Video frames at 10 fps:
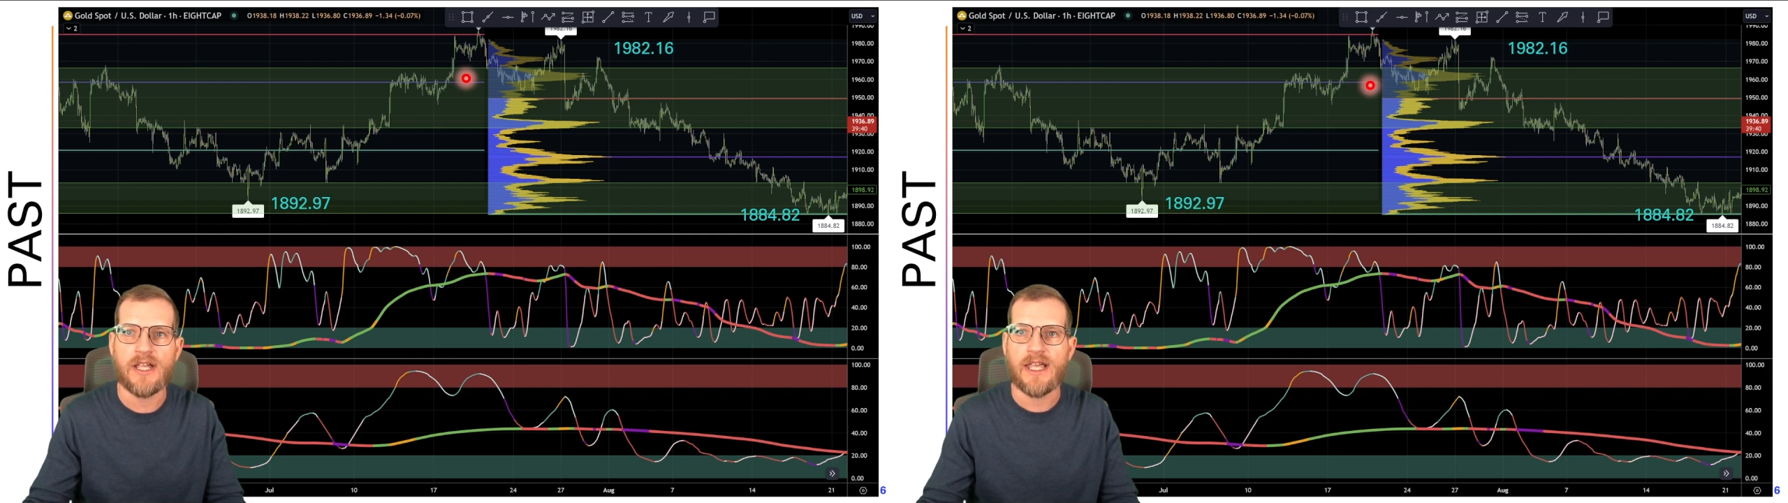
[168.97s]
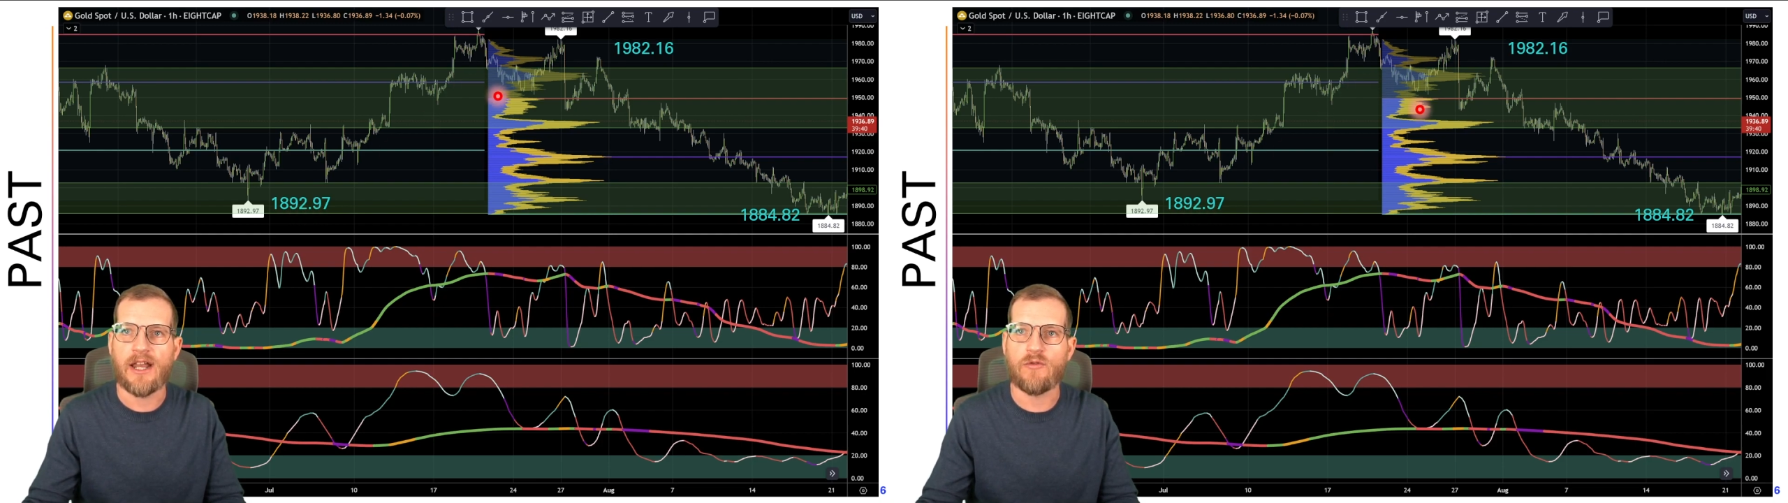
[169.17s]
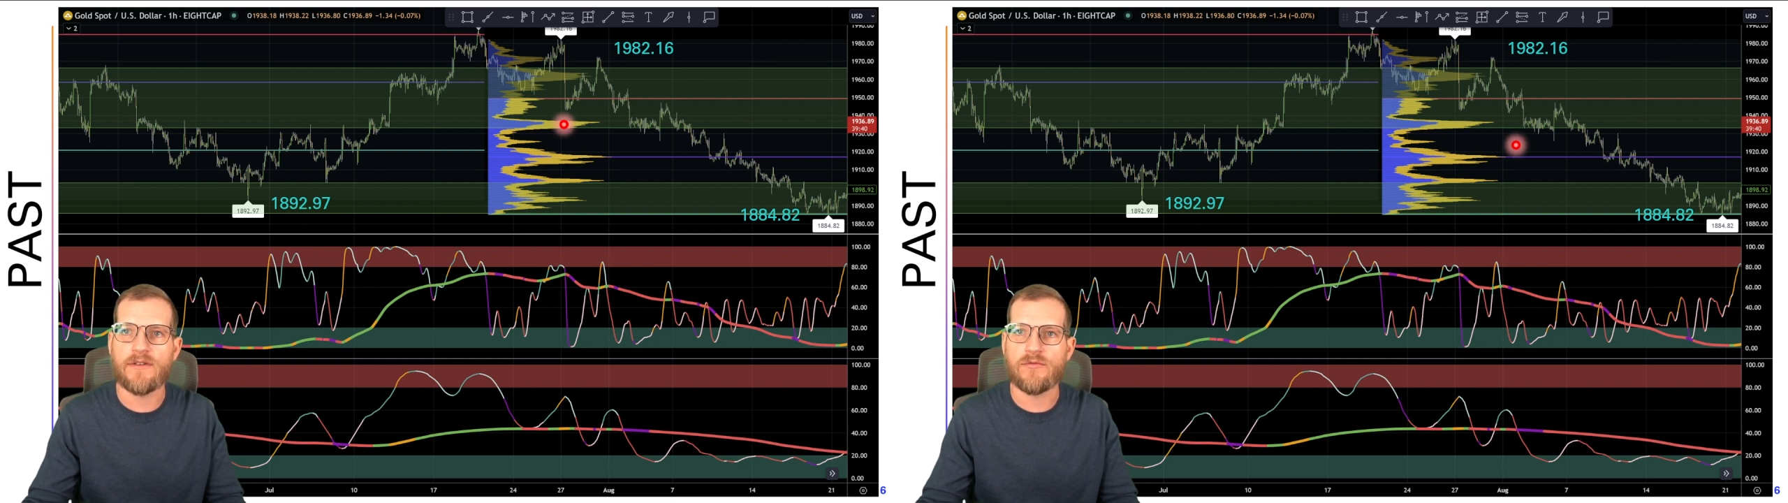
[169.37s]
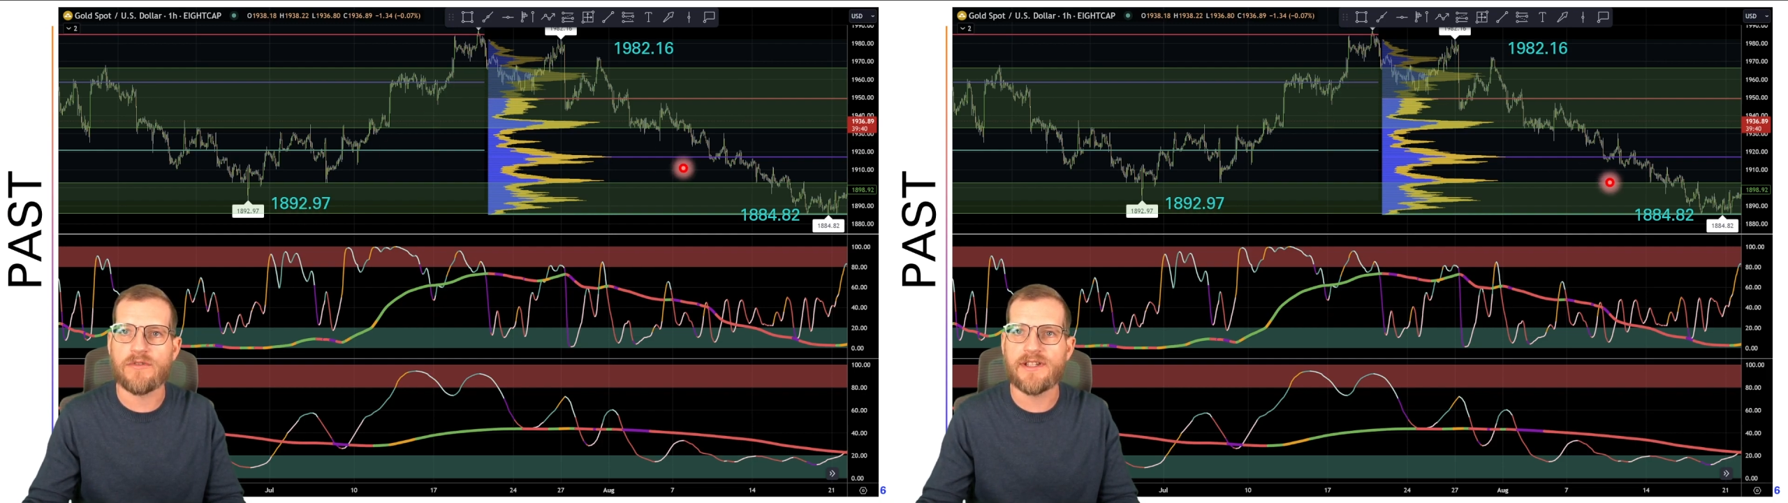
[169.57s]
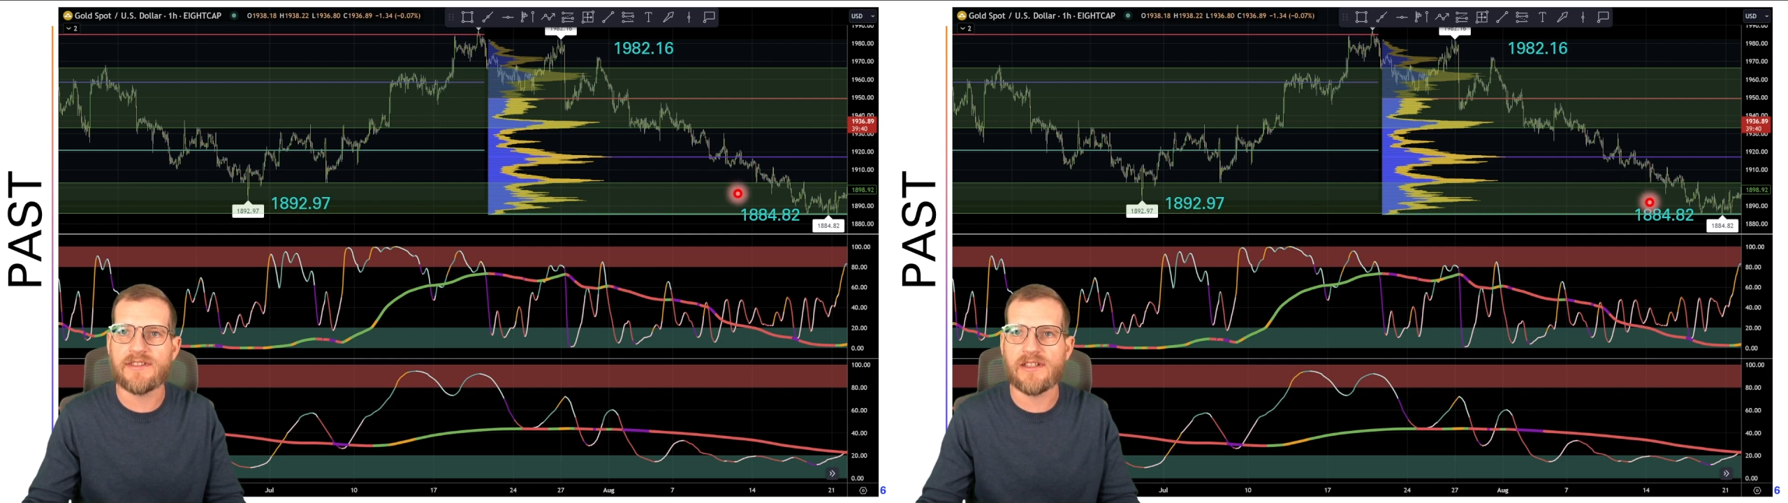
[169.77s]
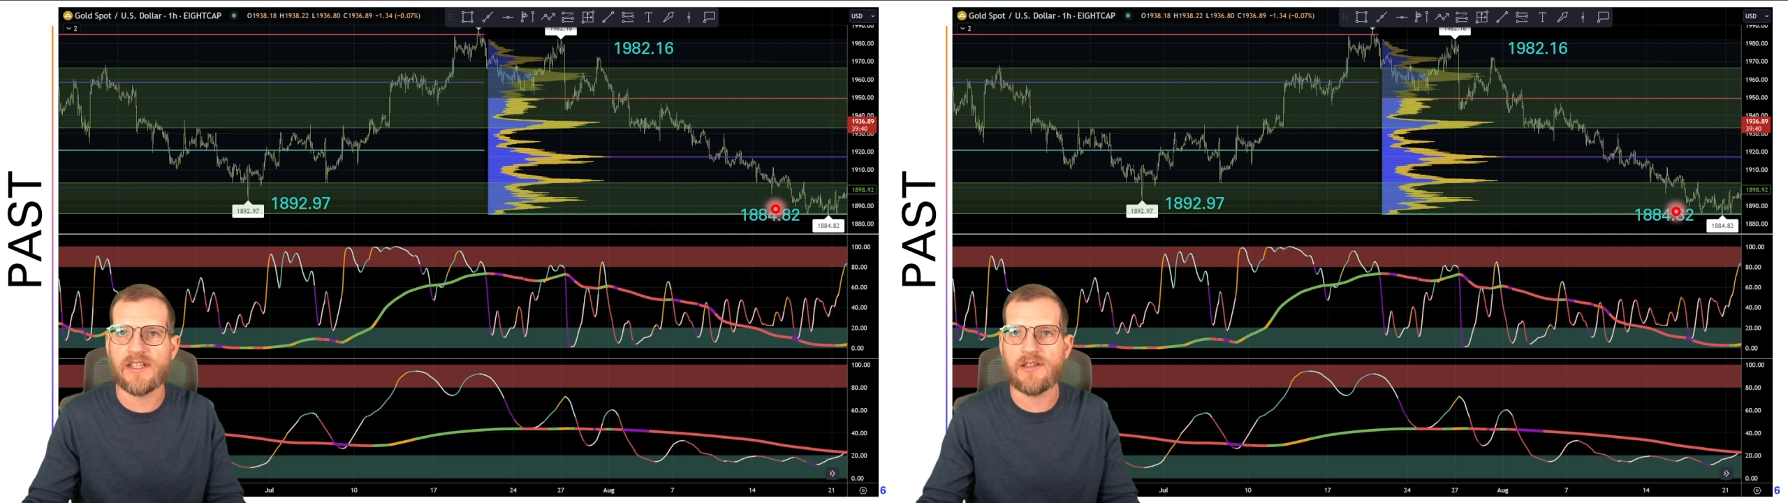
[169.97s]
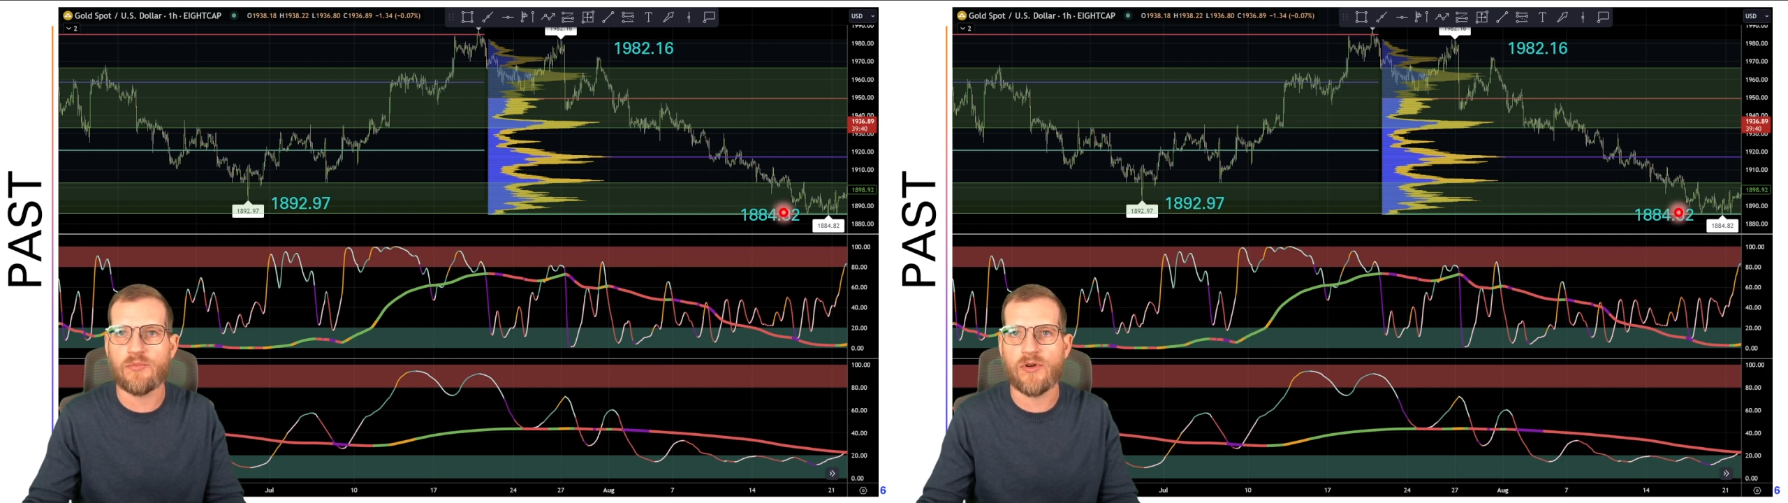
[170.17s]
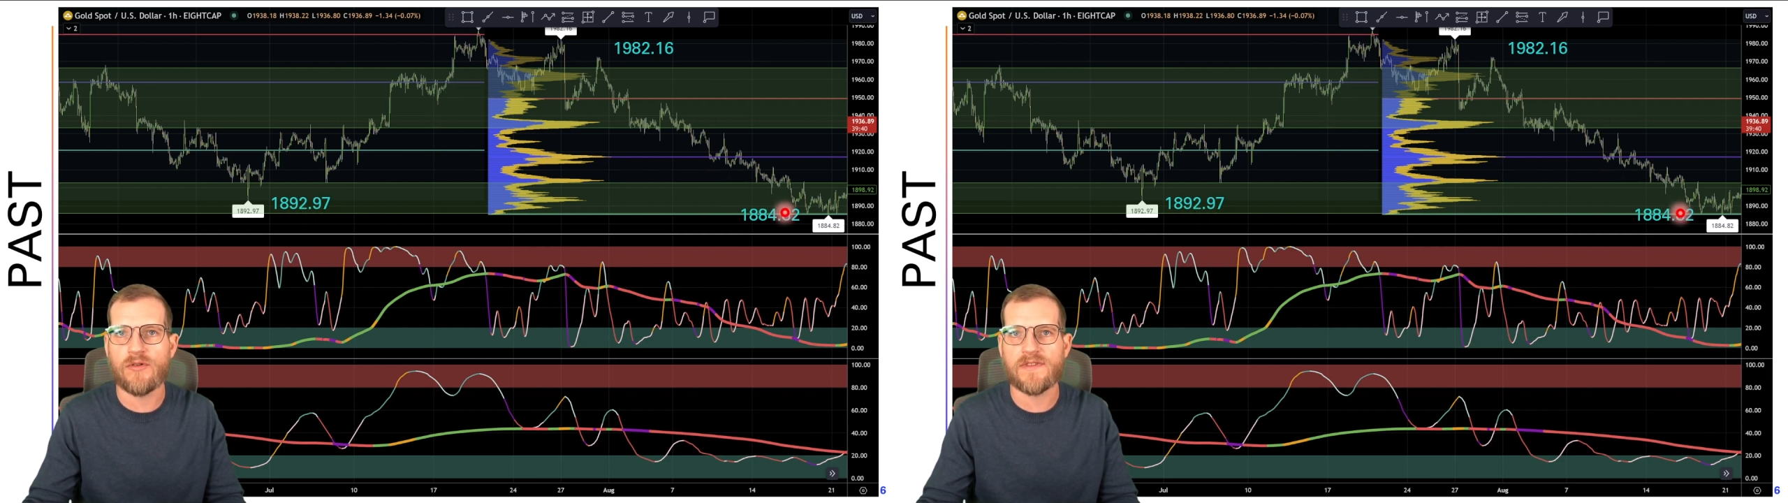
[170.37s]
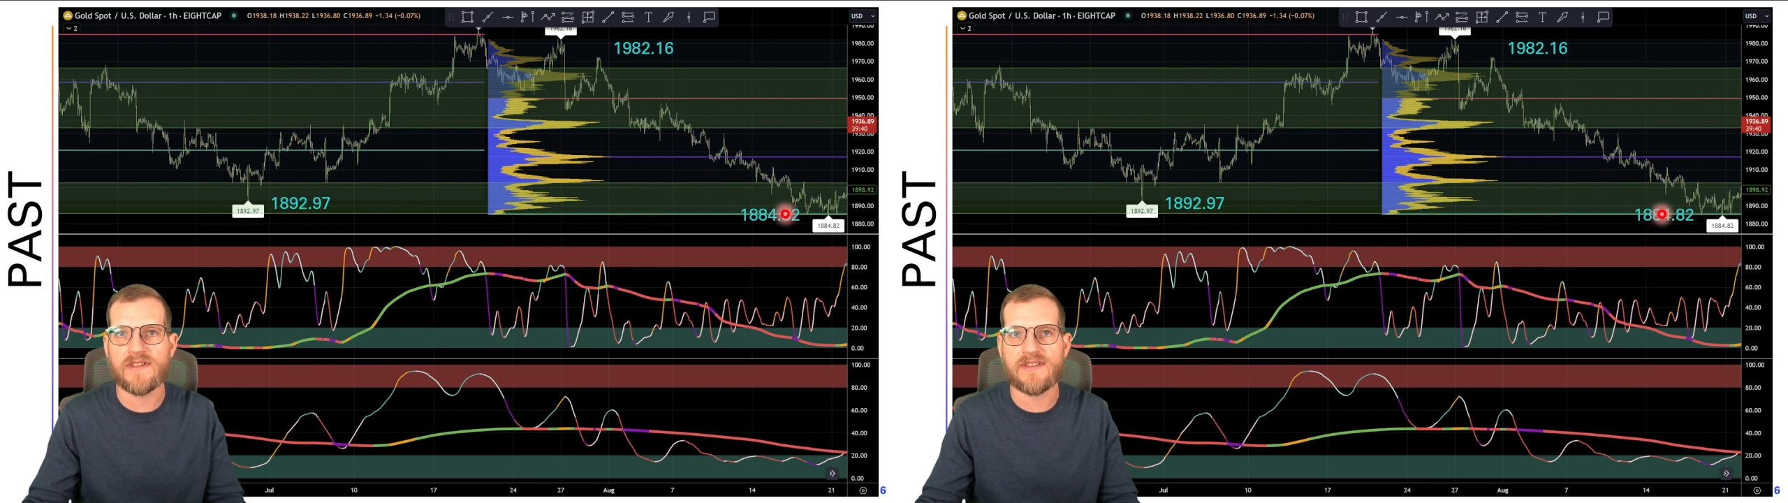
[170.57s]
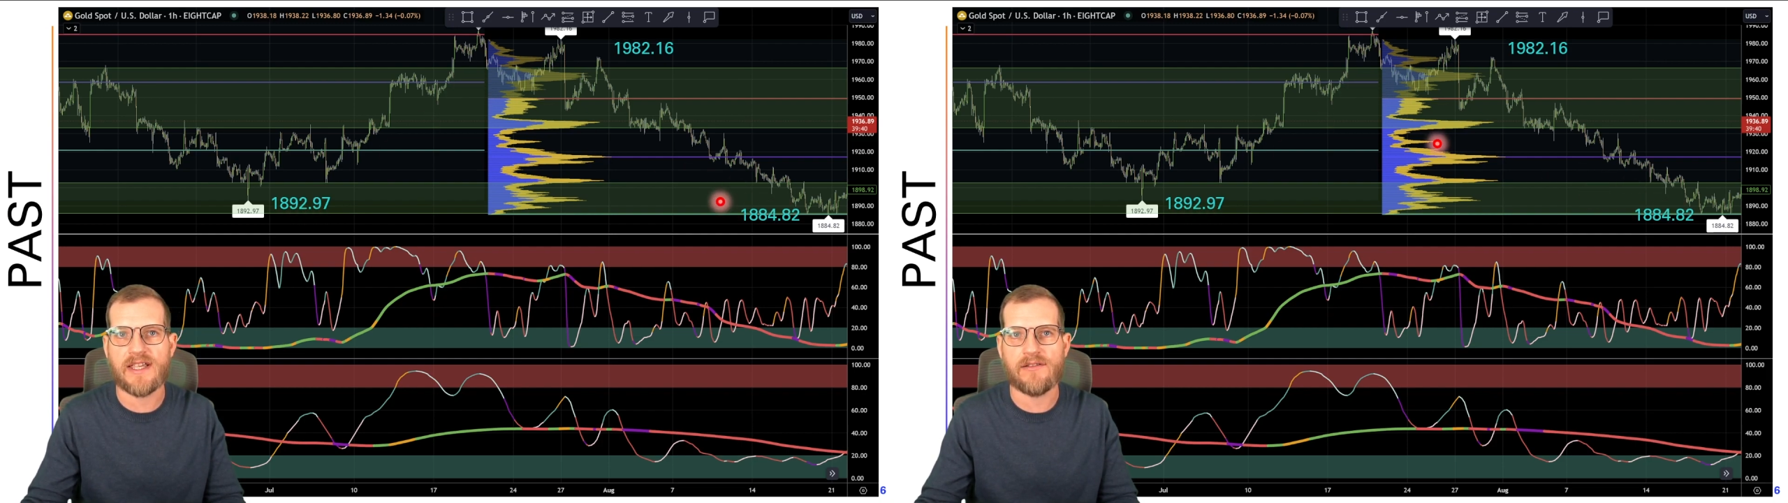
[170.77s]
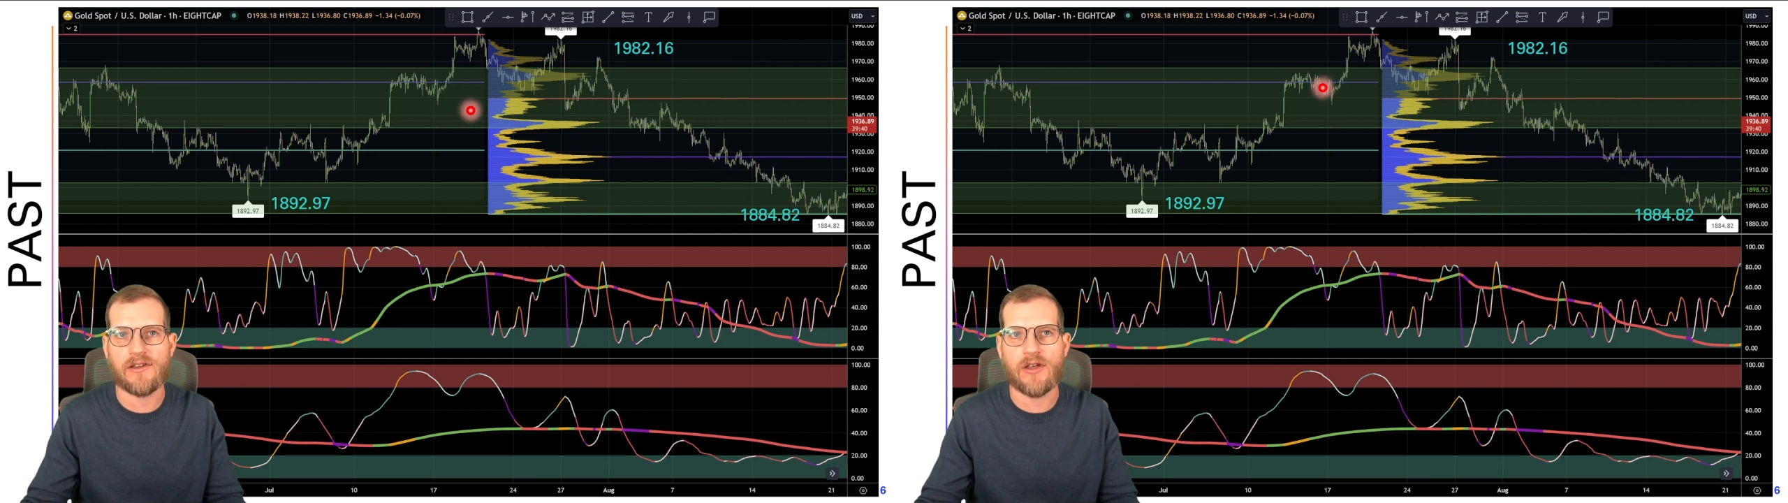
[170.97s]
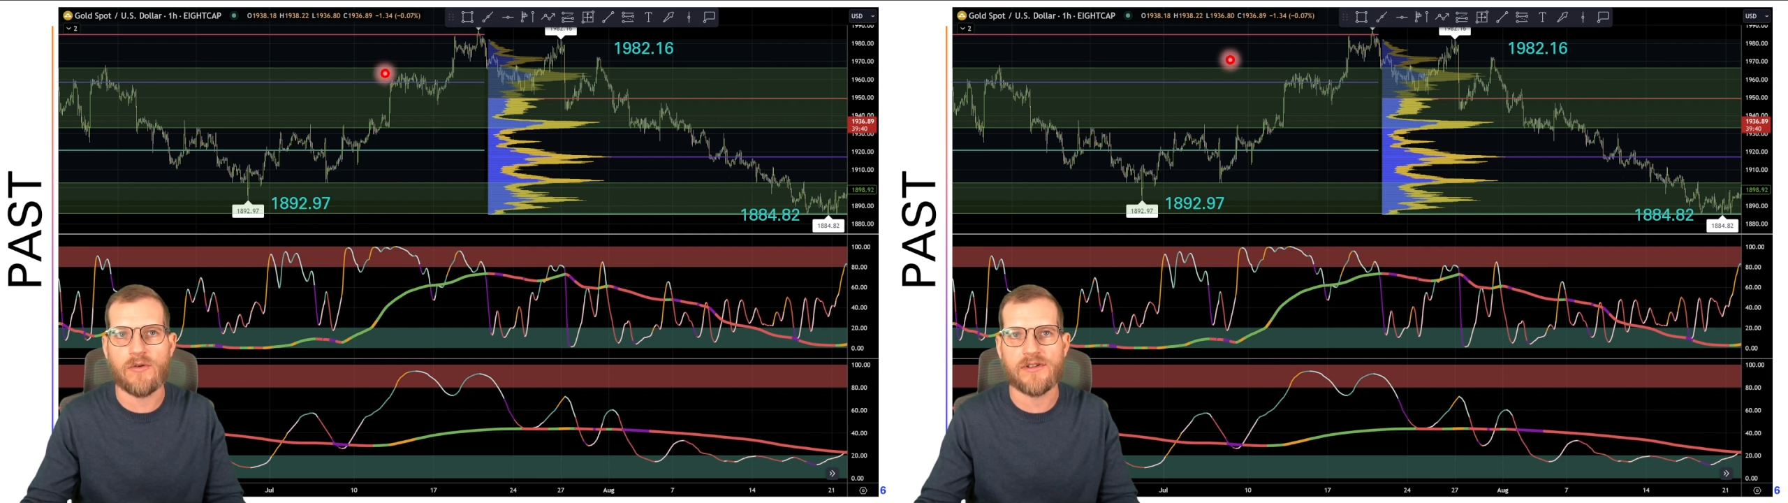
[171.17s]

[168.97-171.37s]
and we've recently broke this down lower,